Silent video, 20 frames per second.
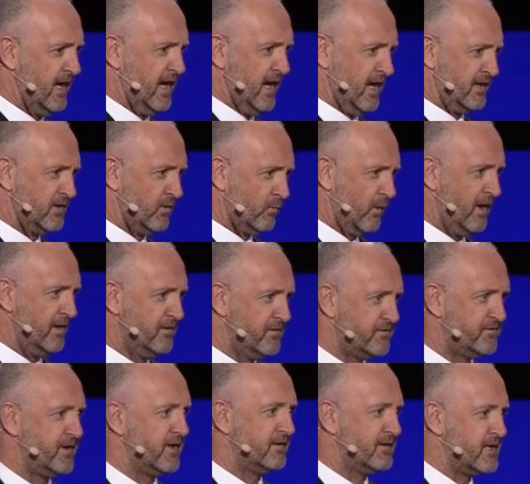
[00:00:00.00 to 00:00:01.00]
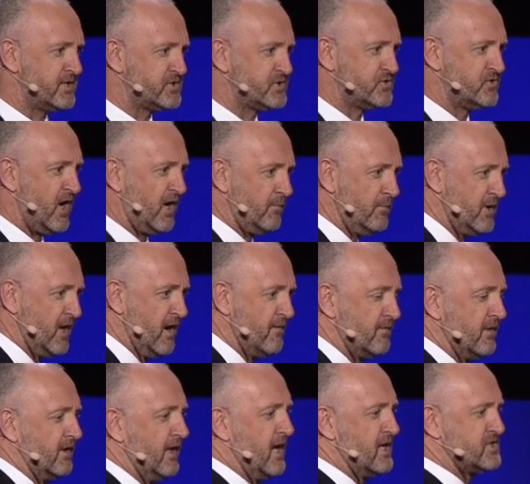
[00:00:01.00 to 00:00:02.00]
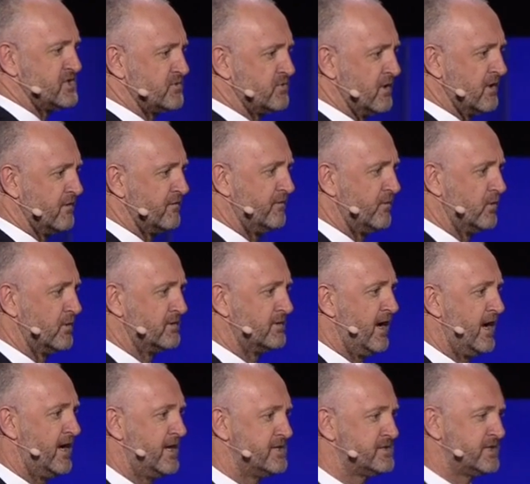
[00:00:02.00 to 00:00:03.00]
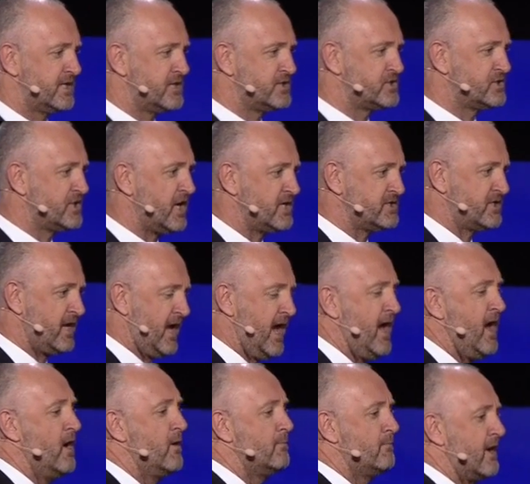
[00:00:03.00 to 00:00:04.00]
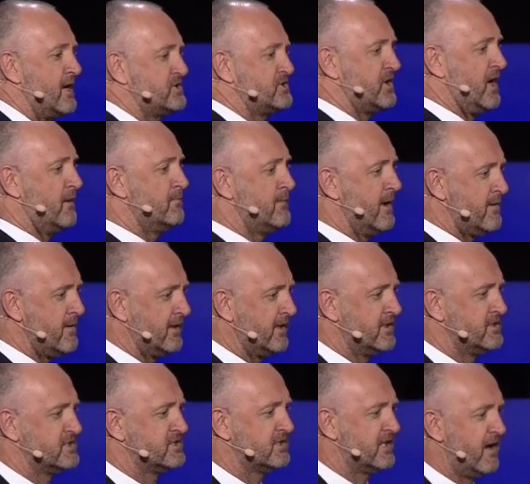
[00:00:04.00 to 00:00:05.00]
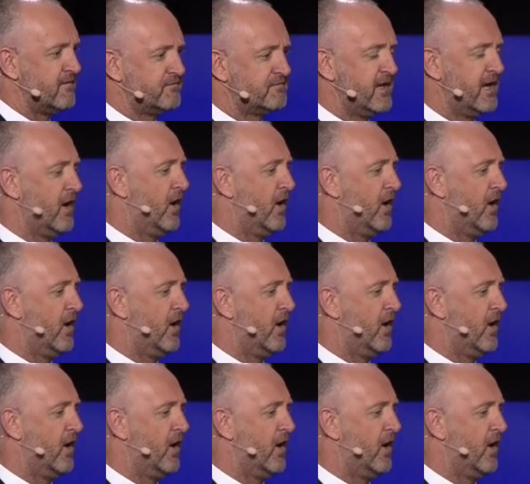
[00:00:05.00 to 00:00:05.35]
And the one thing that struck me over the last three or four days is just how much Americans love their